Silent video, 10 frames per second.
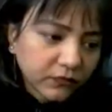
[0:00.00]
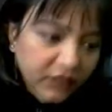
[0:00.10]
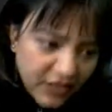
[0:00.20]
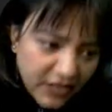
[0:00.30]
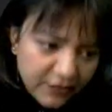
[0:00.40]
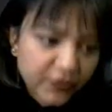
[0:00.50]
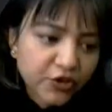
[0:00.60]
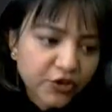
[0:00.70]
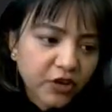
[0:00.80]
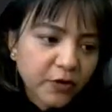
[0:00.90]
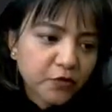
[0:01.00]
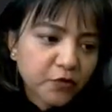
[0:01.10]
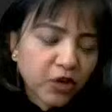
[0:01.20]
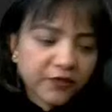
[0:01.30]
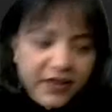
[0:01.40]
Yeah, we will talk about
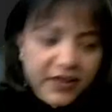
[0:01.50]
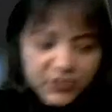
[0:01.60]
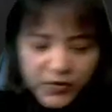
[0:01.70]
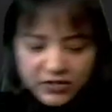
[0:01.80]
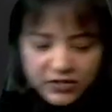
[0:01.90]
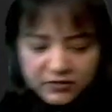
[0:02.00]
mollify as well.